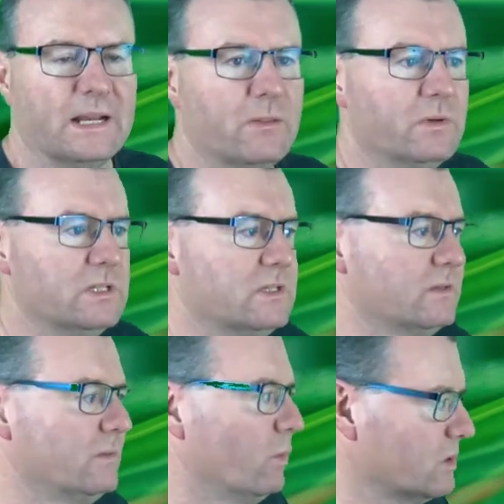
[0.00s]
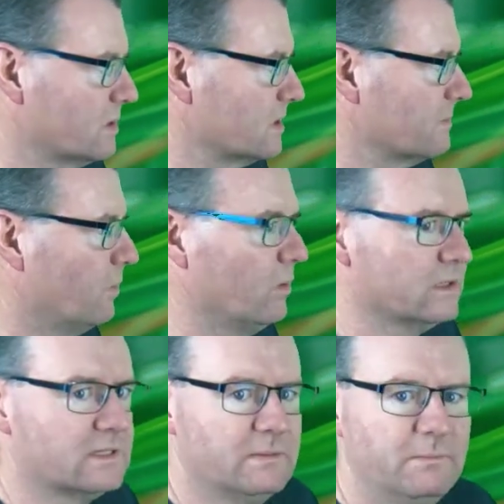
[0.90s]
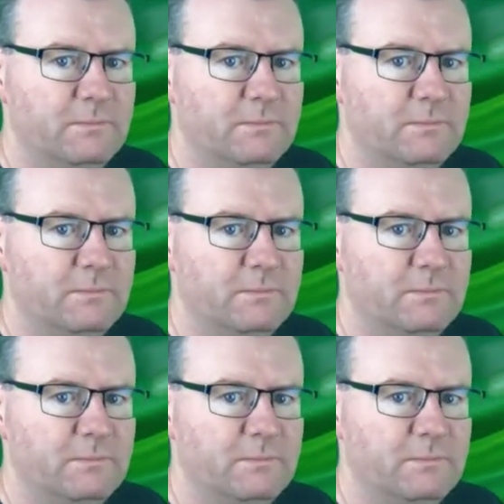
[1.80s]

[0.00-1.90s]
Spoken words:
In other words, what's the smallest